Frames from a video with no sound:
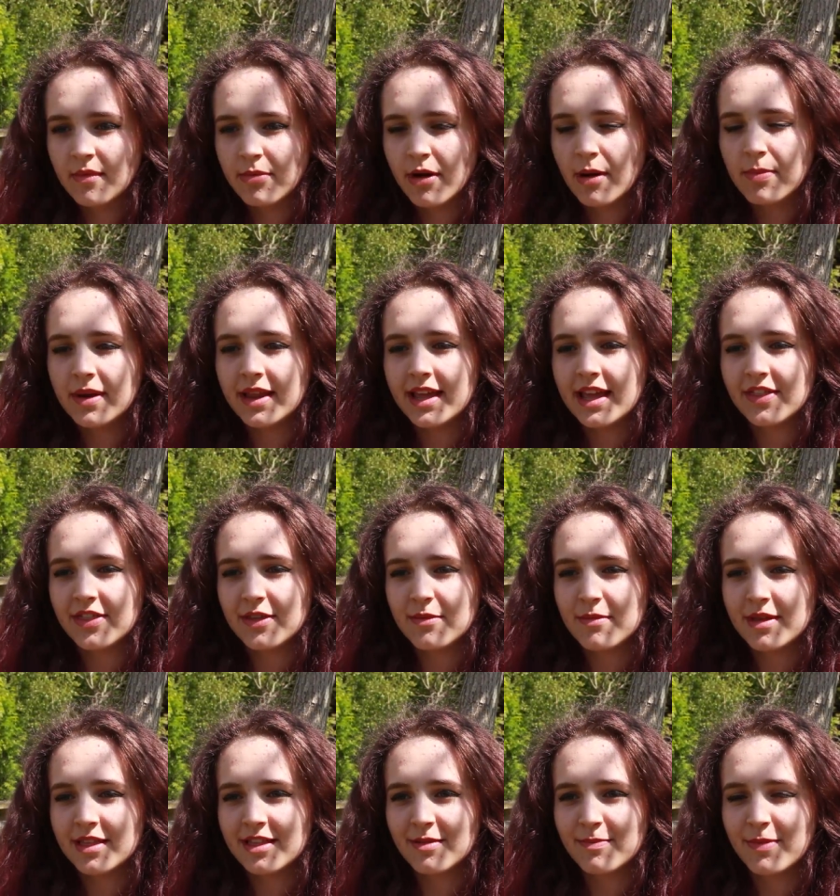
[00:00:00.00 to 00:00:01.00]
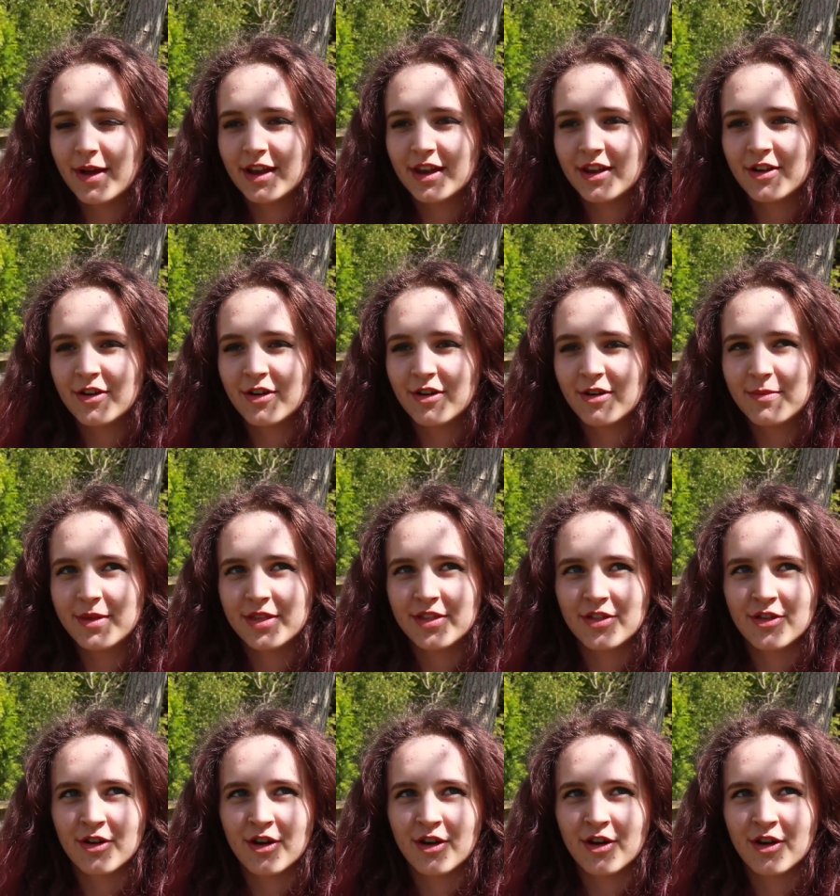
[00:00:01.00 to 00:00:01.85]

Probably either Mrs. Butler or Mr.